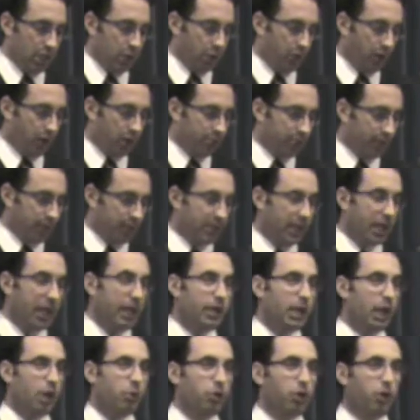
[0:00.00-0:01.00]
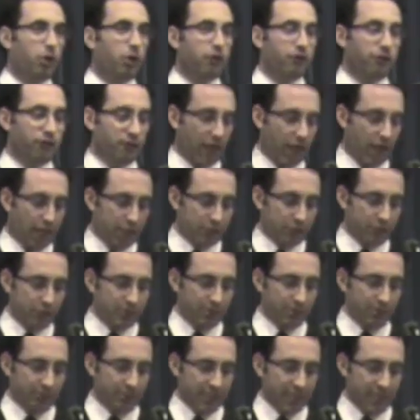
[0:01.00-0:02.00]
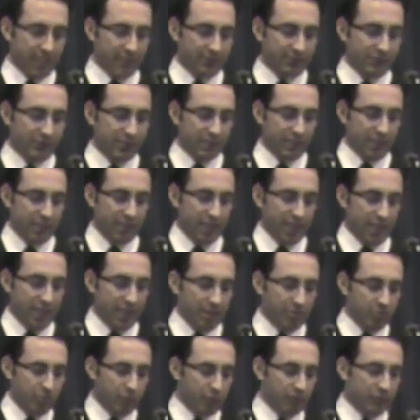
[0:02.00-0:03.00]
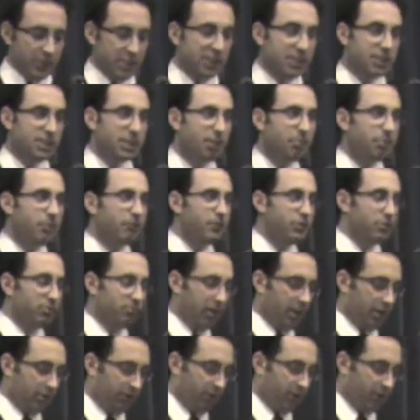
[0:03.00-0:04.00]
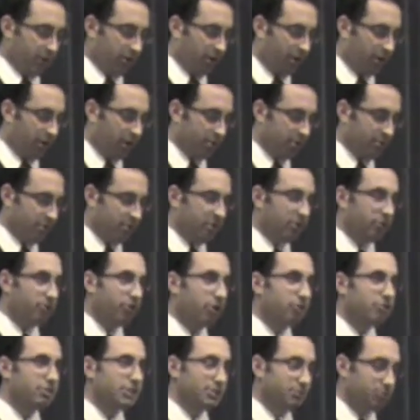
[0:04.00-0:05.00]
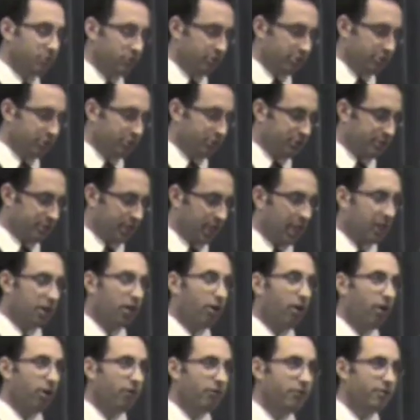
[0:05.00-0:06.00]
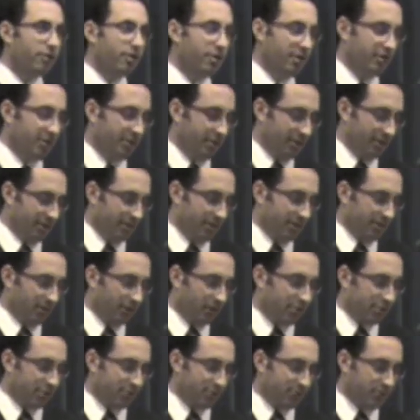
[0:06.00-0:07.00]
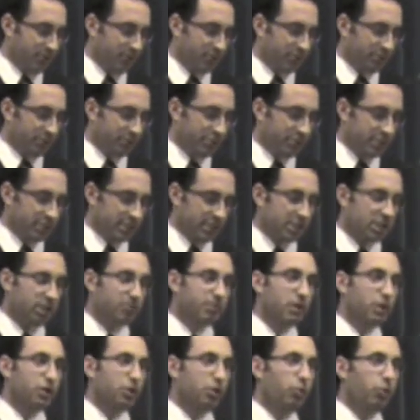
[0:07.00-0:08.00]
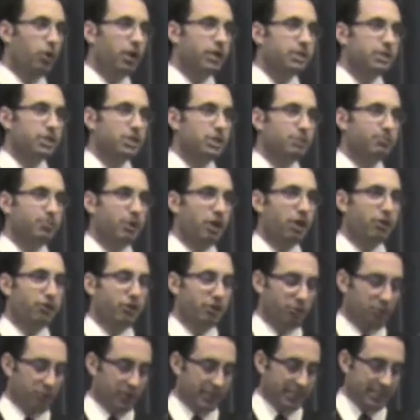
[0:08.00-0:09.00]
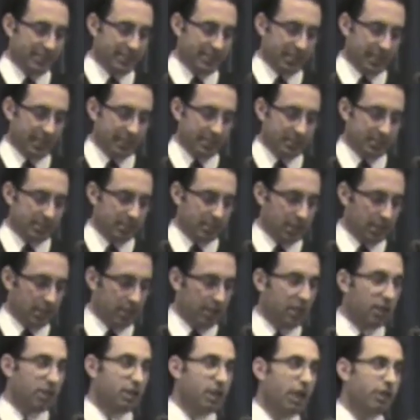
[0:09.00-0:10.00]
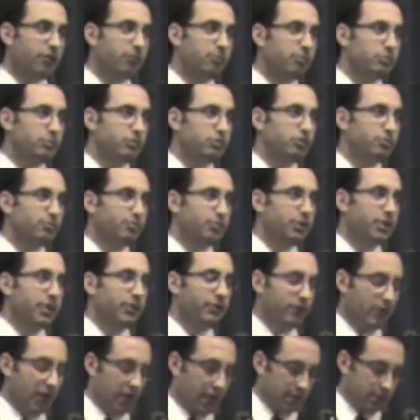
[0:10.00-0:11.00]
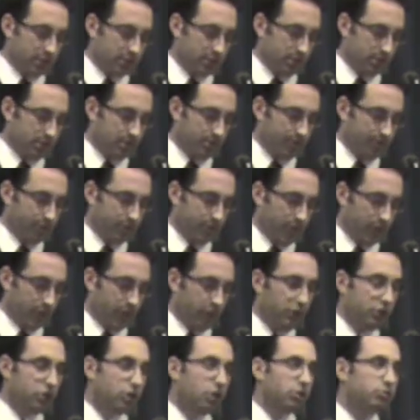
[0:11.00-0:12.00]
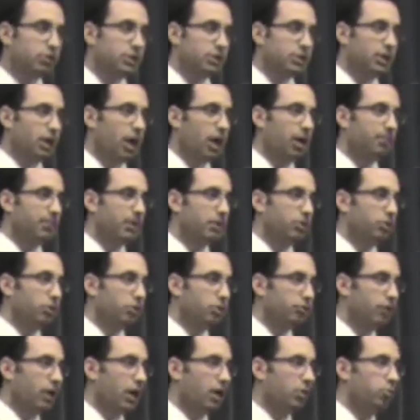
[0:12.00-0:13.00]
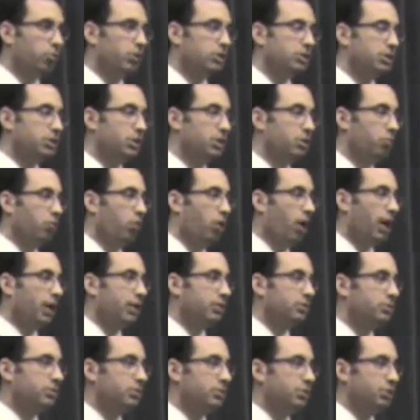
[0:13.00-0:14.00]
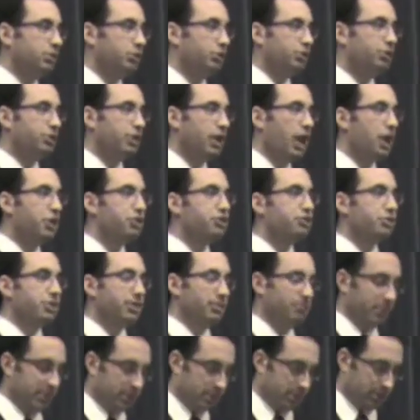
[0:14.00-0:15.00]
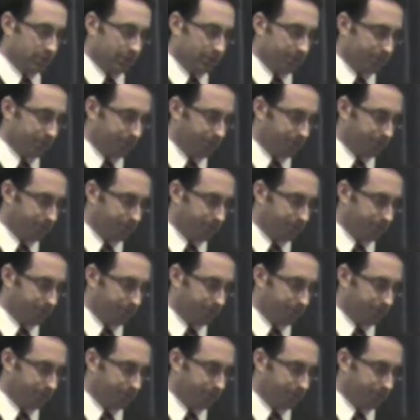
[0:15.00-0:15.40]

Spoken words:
while maintaining our own values and beliefs. The movie some of you may recall, Ferris Bueller's Day Off. Ferris Bueller says something quite inspiring when he states, life moves pretty fast. If you don't stop and look around once in a while, you could actually miss it.